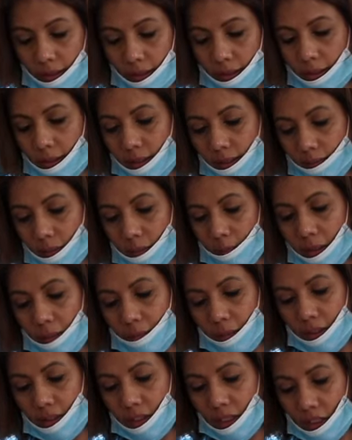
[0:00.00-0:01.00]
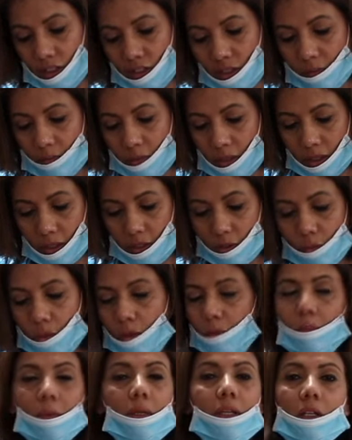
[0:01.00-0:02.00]
uh, the pigmentation marks
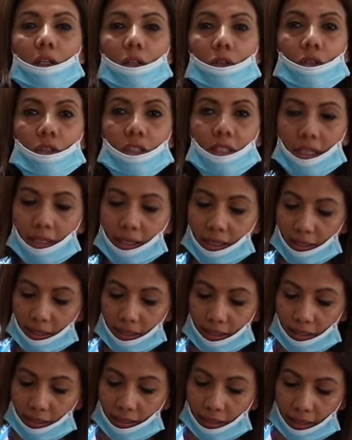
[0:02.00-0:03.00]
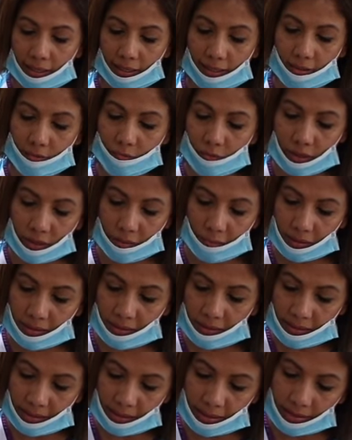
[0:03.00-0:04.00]
would be glutathione and vitamin
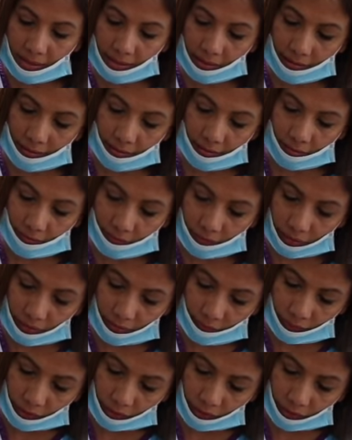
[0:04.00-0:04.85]
C very